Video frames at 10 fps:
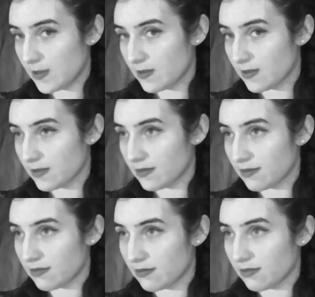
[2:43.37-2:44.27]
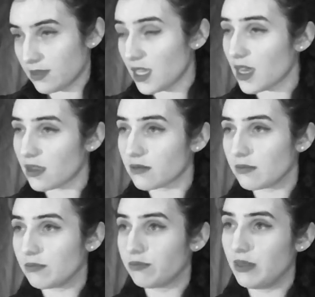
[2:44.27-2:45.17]
Well, yeah.
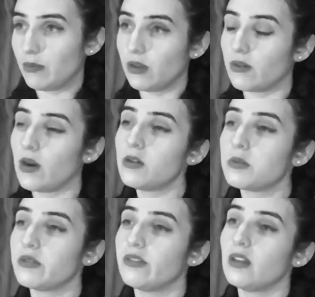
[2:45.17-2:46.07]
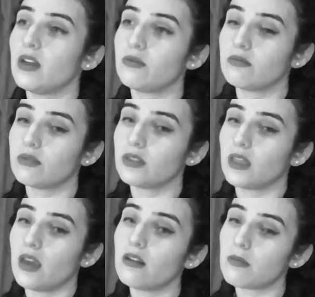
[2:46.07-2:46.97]
People around me feel I don't
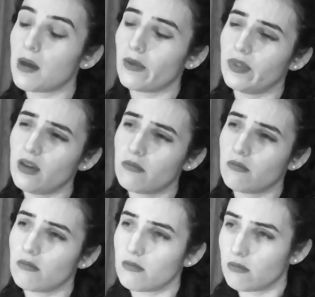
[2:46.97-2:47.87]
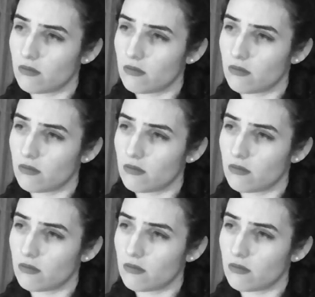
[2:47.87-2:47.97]
care about them.